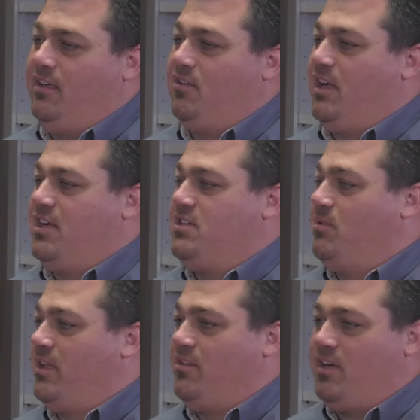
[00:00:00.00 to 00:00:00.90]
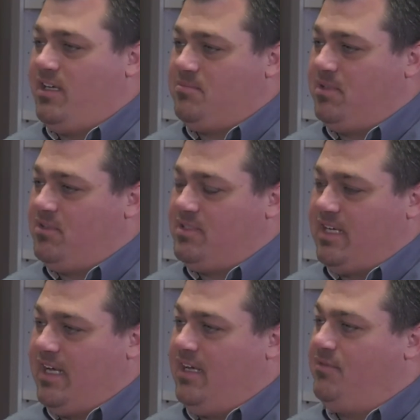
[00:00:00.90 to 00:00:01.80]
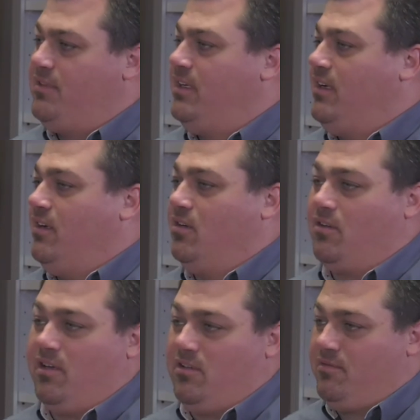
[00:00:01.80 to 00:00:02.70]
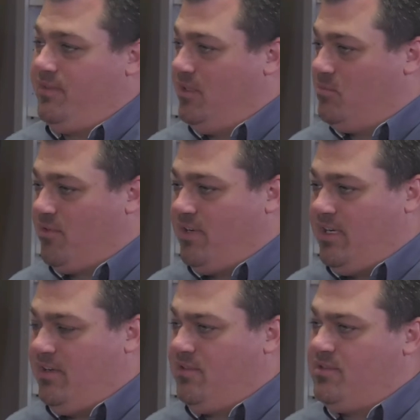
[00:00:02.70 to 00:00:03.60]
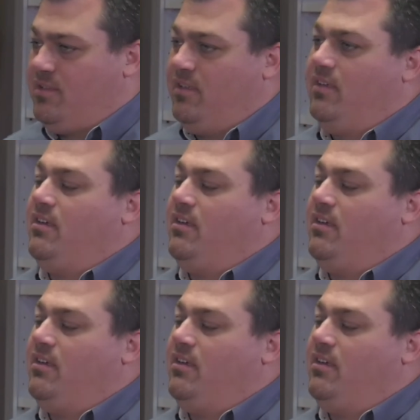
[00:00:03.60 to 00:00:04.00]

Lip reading: interaction with other hospital staff or field providers,